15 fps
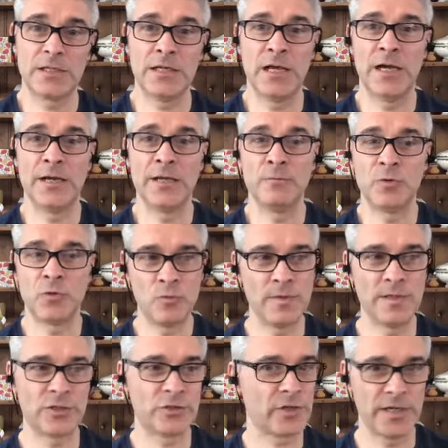I would
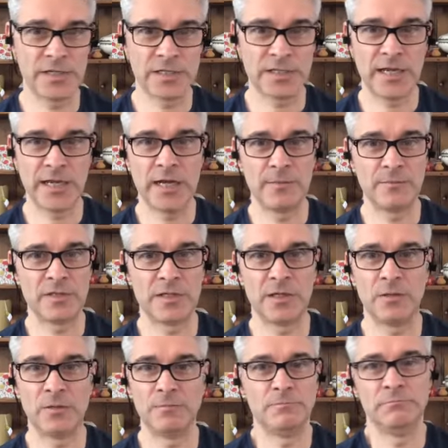always try and stay up
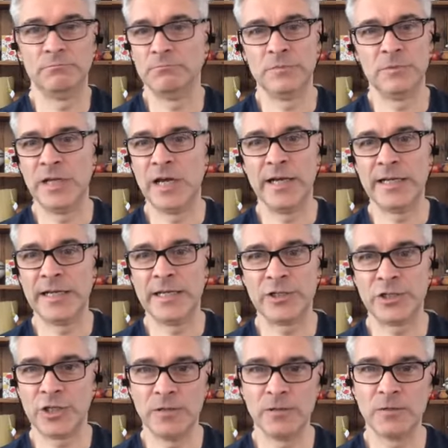till nine
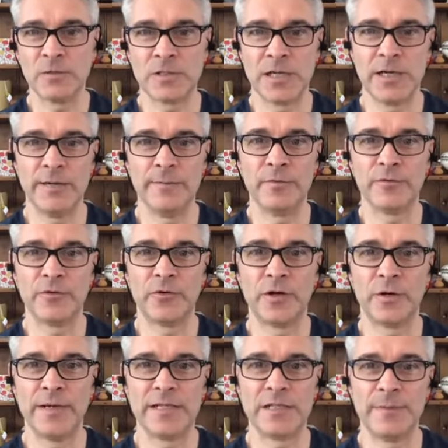ish local time before
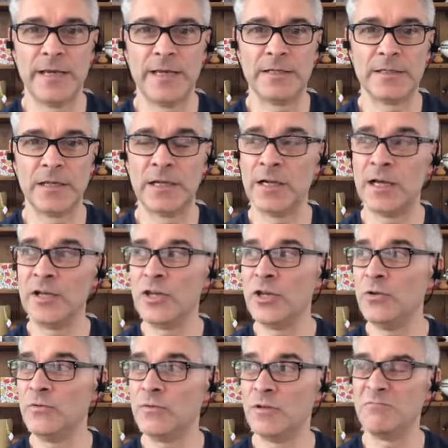I went to bed, and I
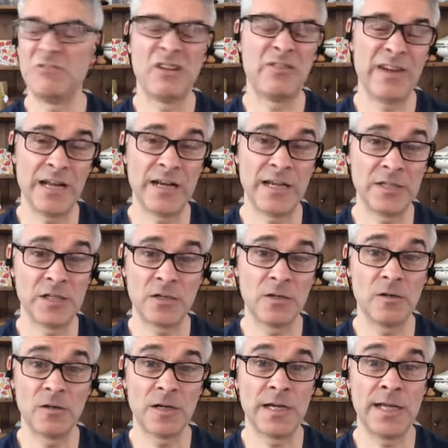knew that around eight
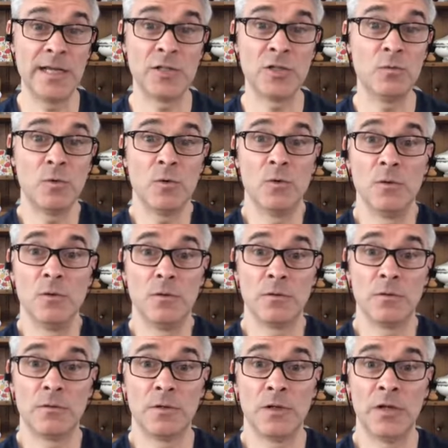o'clock I'd hit a wall
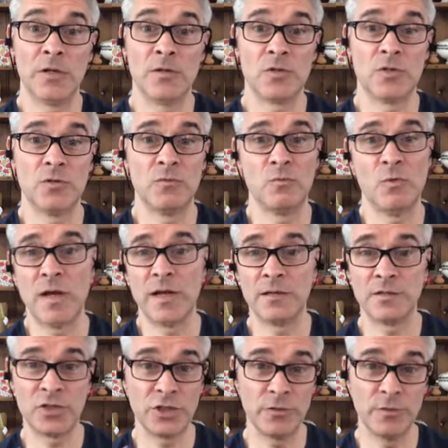you know, hmm. sort of
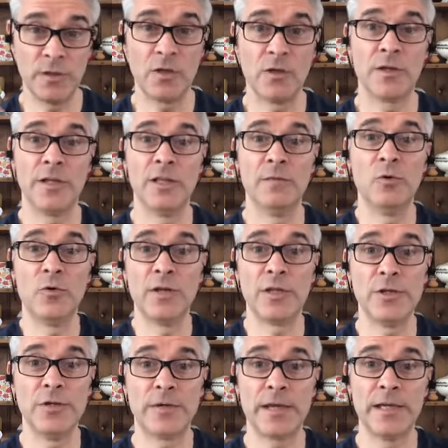one, two o'clock in the
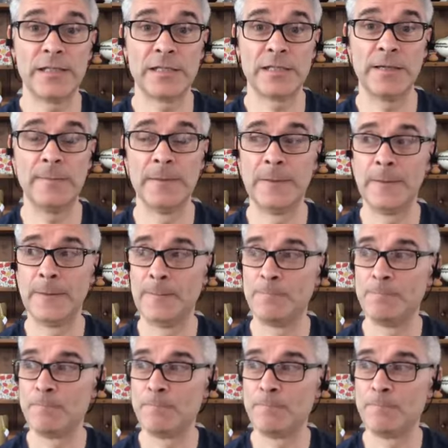morning UK time. Hmm.